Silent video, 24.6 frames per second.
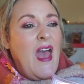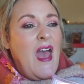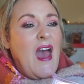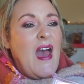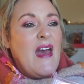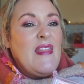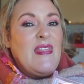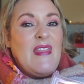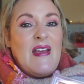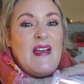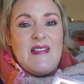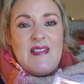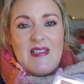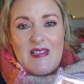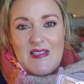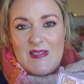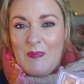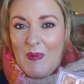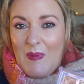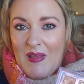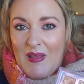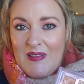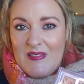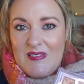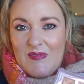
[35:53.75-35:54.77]
And that's
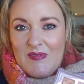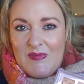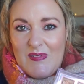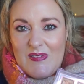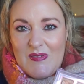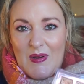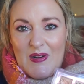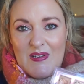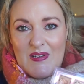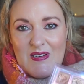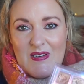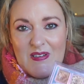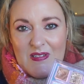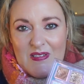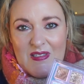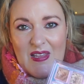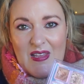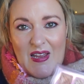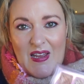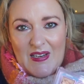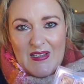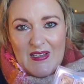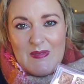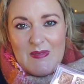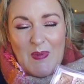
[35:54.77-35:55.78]
expensive as well. She does
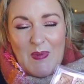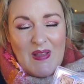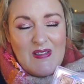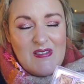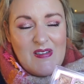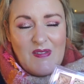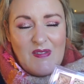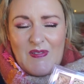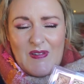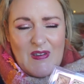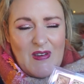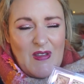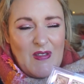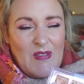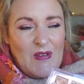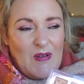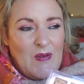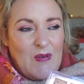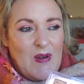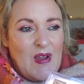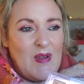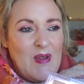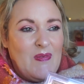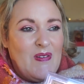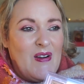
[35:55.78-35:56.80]
that expensive, another
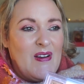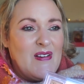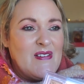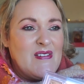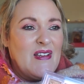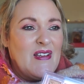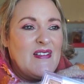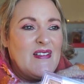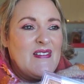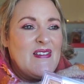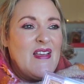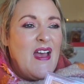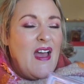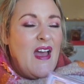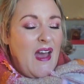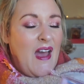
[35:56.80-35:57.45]
great project.